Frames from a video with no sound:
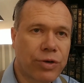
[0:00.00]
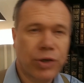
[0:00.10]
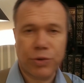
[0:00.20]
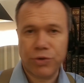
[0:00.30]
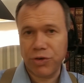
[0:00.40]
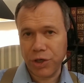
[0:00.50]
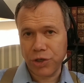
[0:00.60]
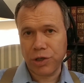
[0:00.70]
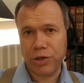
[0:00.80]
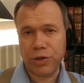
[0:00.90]
A
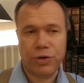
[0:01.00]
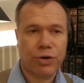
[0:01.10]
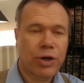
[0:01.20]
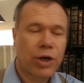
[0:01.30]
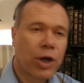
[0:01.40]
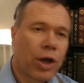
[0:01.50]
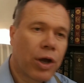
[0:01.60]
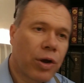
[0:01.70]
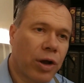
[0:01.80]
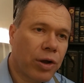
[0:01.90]
traditional tutor,
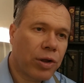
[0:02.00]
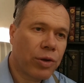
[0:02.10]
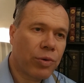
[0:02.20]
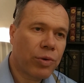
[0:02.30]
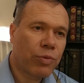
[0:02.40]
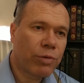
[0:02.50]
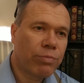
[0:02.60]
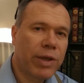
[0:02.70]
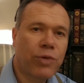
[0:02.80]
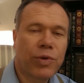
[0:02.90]
will
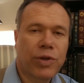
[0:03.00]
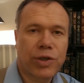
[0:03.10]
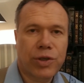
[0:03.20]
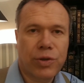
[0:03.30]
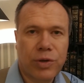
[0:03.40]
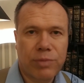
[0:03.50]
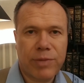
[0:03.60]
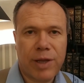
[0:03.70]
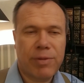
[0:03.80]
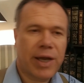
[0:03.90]
meet with a student
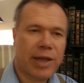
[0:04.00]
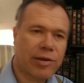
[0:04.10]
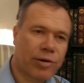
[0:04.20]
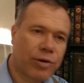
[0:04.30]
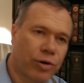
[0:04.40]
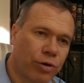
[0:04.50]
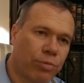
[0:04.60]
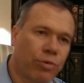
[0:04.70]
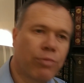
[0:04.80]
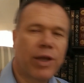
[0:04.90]
maybe at their
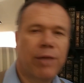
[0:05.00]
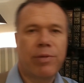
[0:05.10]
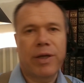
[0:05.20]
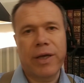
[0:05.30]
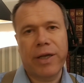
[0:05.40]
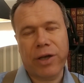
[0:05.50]
home or maybe in